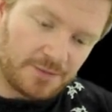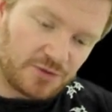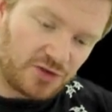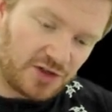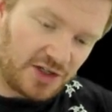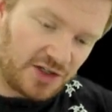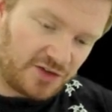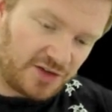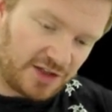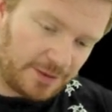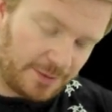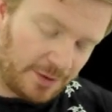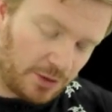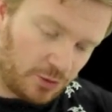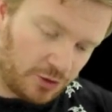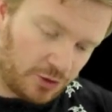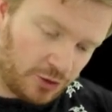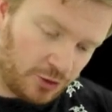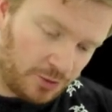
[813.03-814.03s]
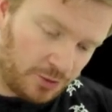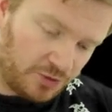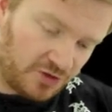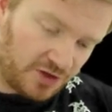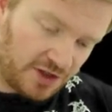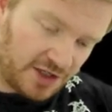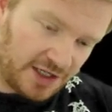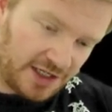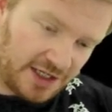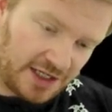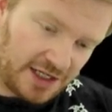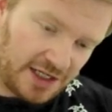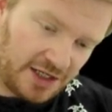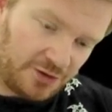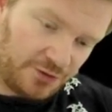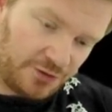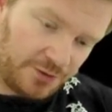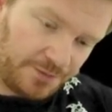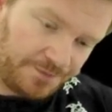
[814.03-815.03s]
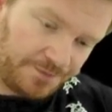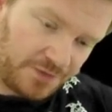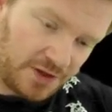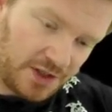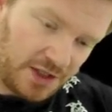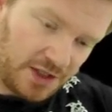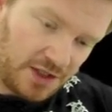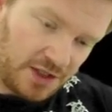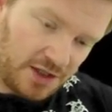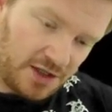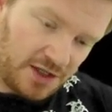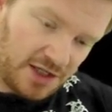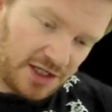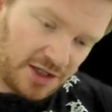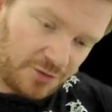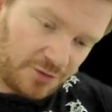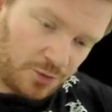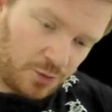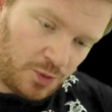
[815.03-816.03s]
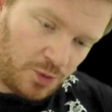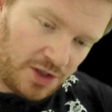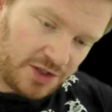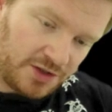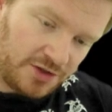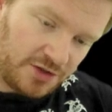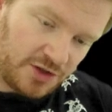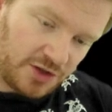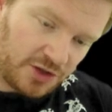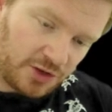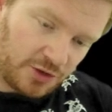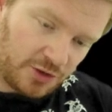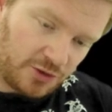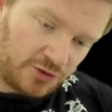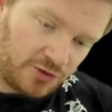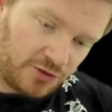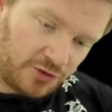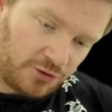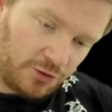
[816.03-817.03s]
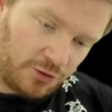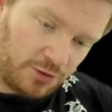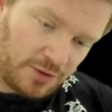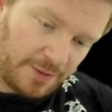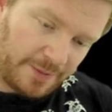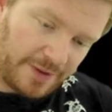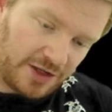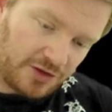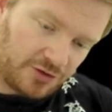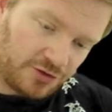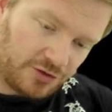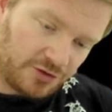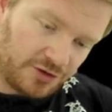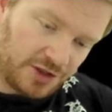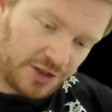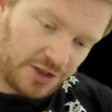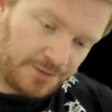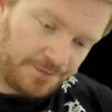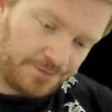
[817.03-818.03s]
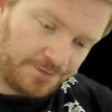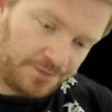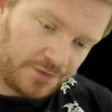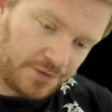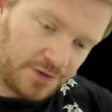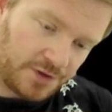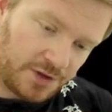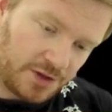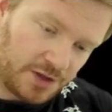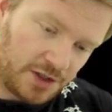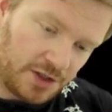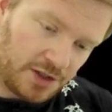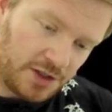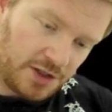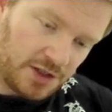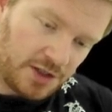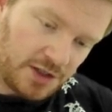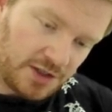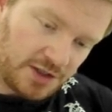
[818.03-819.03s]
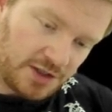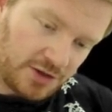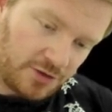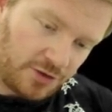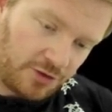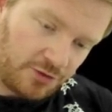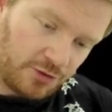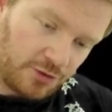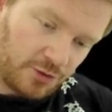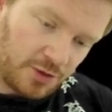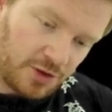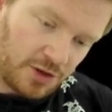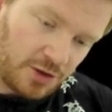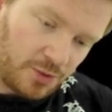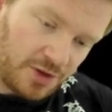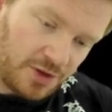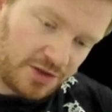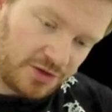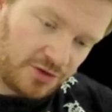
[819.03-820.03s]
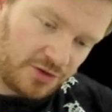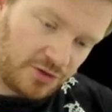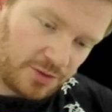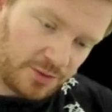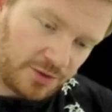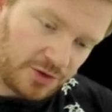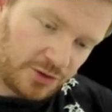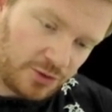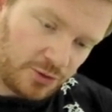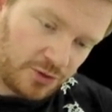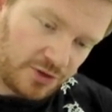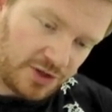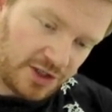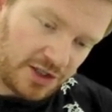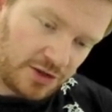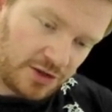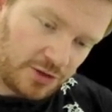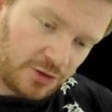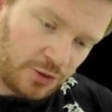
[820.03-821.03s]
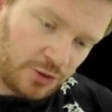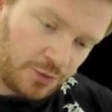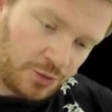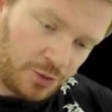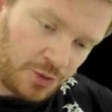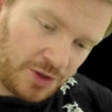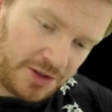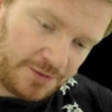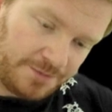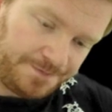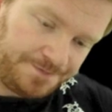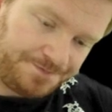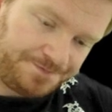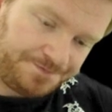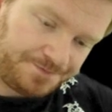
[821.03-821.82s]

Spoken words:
So let's think about what loops I have. I have one that goes through my battery and then through R1, so I'm going to call that loop 1.